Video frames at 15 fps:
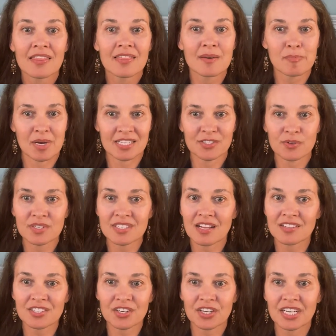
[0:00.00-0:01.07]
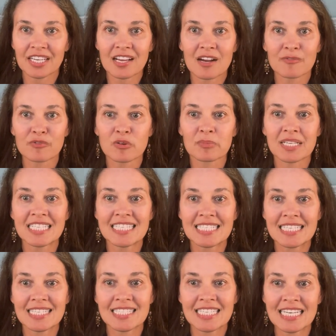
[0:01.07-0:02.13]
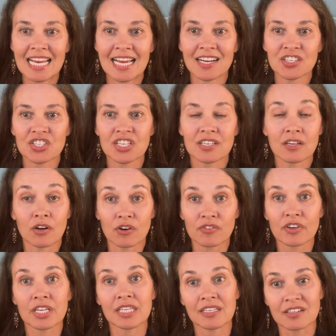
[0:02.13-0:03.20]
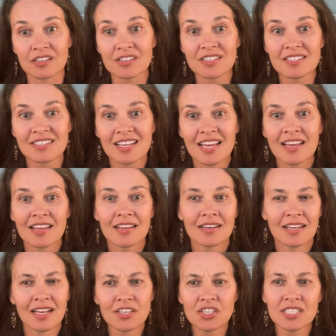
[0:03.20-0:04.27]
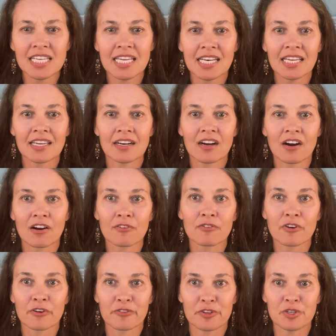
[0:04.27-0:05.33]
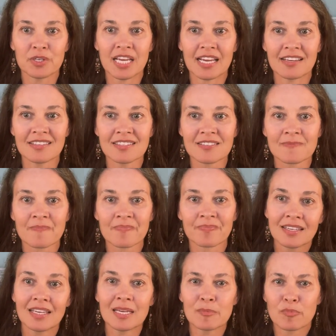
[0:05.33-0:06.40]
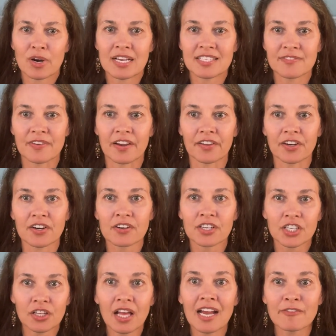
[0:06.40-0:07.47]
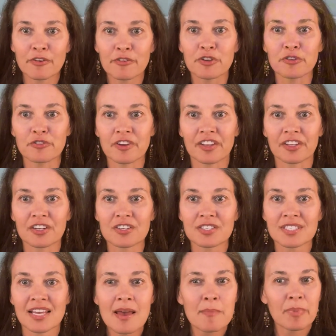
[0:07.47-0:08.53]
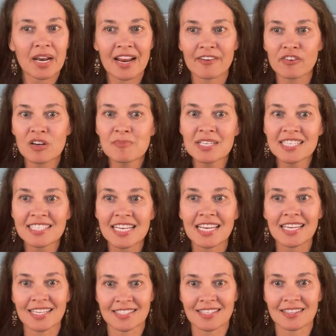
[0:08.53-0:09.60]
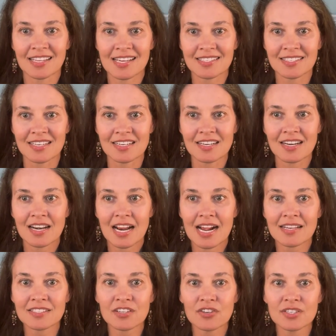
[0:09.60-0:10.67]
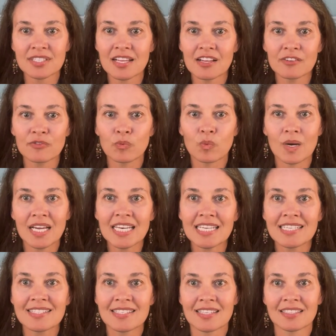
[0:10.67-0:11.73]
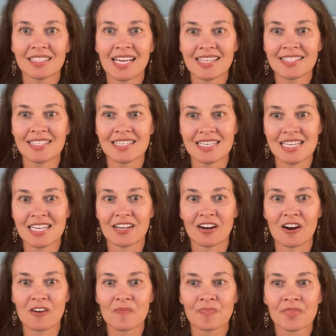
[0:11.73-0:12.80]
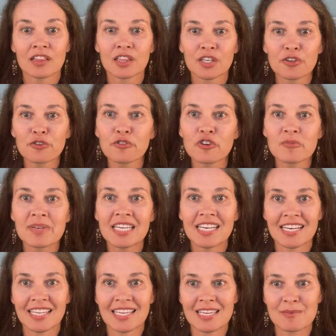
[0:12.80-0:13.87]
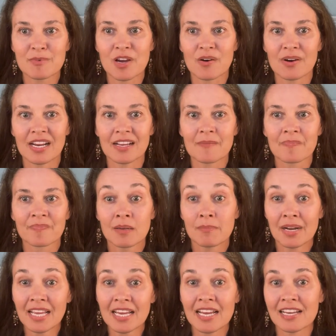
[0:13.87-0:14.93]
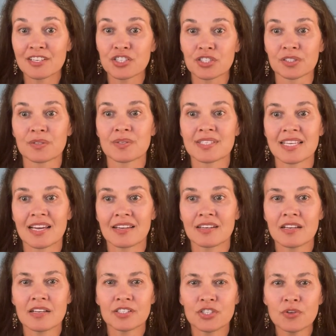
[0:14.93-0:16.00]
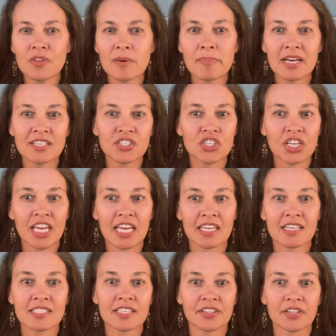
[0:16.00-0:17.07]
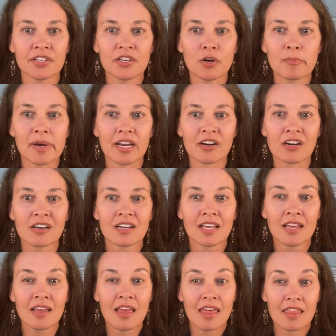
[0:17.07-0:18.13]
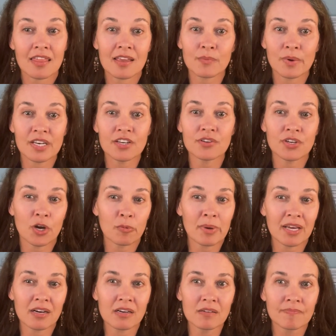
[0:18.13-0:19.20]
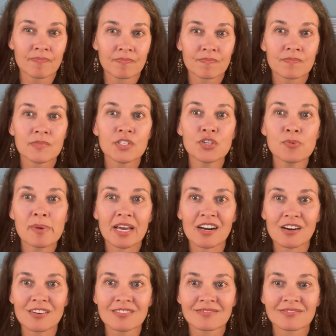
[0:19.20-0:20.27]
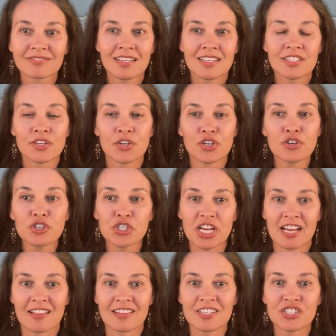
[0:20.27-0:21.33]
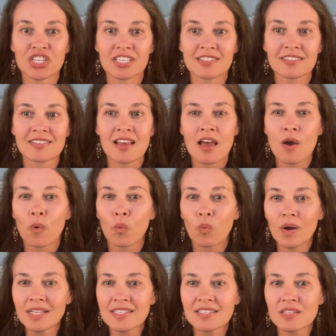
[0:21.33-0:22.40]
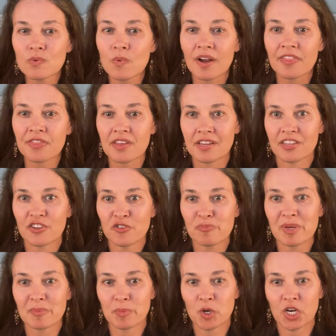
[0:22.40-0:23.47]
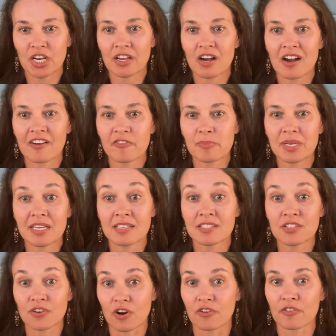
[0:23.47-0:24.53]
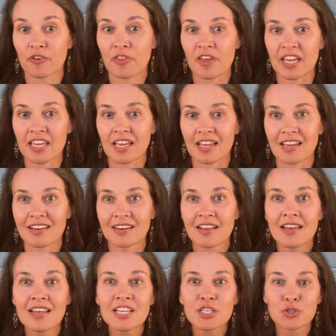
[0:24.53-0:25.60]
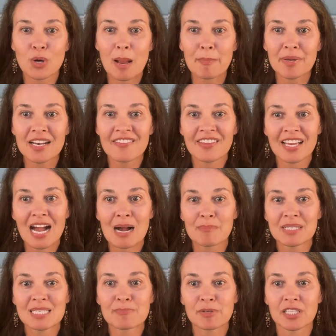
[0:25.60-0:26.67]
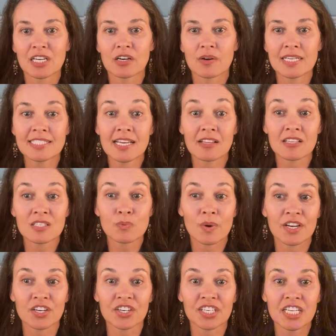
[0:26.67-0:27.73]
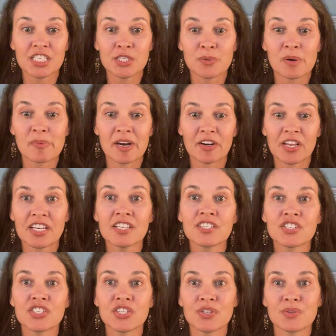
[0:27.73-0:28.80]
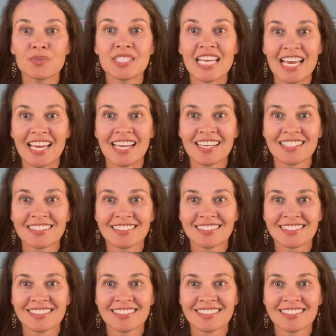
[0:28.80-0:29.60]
The best results are going to come from consistent action over years, not just hitting it hard for a few days. Embrace failure. You'll have a few failures, but every mistake is a lesson. Ask yourself, what is the lesson here? Learn from it and keep going. Maya Angelou said, do the best you can until you know better. Then when you know better, do better. So your challenge is, what's the one thing you've been putting off because you're overthinking it? Drop it in the comments below and tell us what you're going to do about it today.